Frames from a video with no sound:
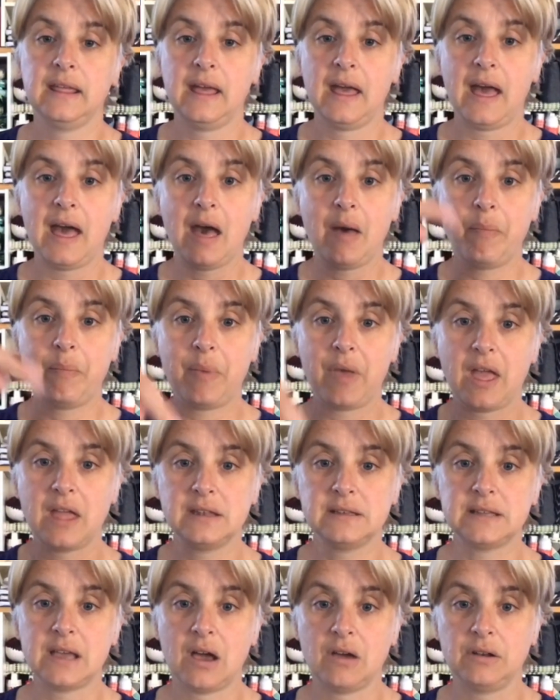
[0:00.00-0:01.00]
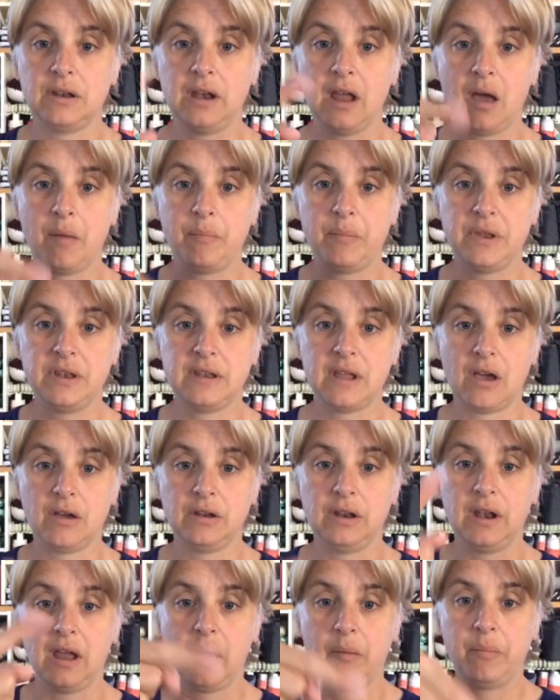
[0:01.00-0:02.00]
up and down and up and down
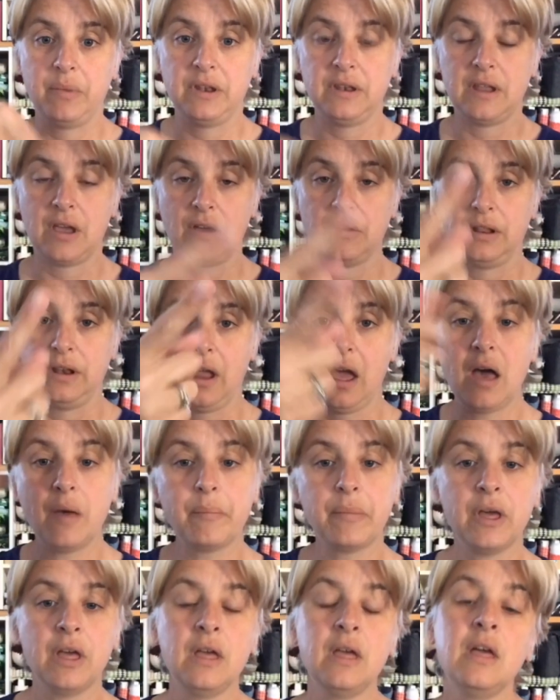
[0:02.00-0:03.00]
and up and down and up